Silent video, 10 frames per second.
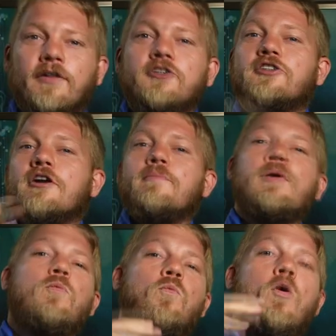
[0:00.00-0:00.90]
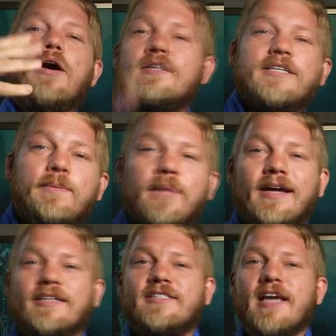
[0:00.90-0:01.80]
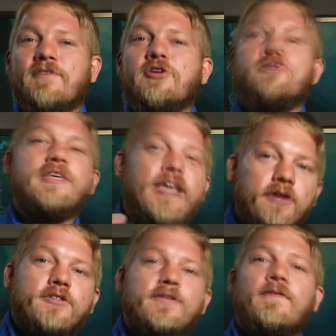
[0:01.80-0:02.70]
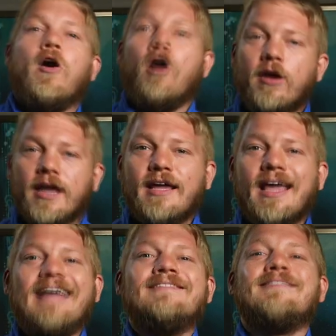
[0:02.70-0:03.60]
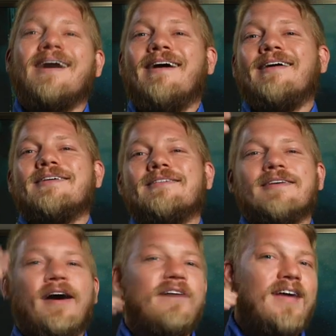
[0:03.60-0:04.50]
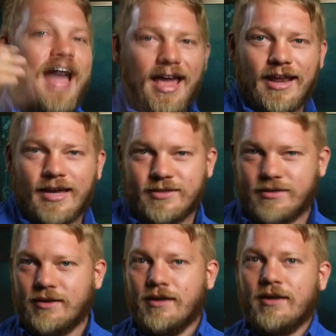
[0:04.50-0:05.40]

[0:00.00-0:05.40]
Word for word: There's going to be one tip that could save you years of heartache and tons of headaches.